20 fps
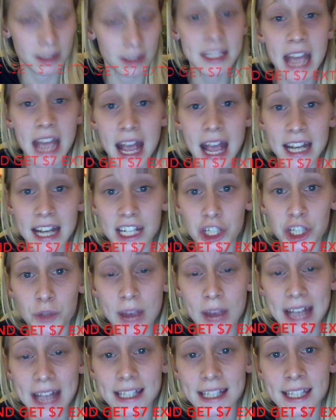10 and you
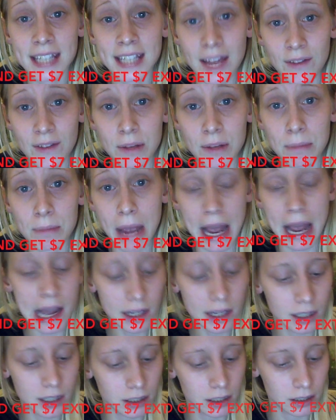get 7
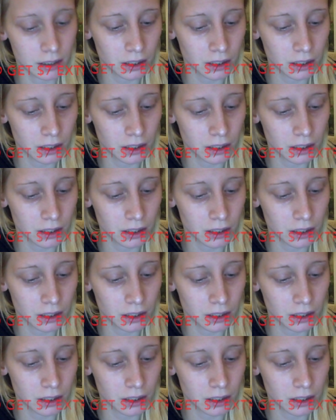back.